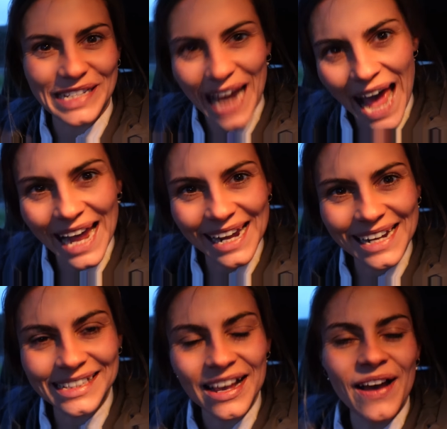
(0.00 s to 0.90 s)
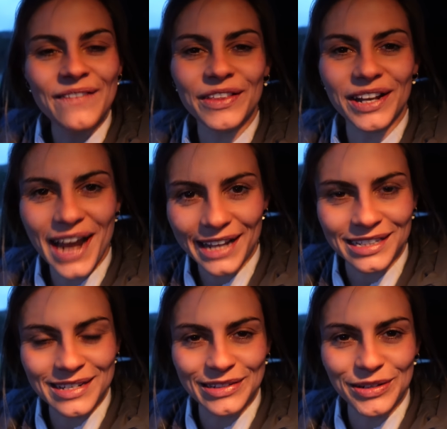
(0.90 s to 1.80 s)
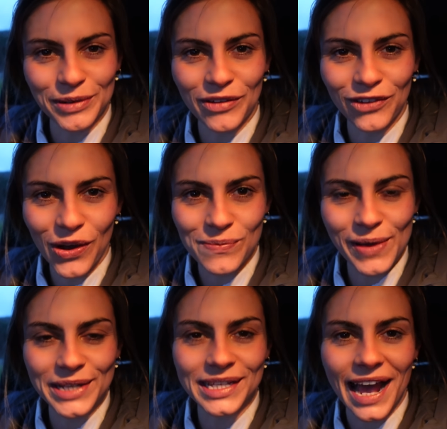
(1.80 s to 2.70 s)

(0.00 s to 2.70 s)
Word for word: days for the next instalment of Vlogmas,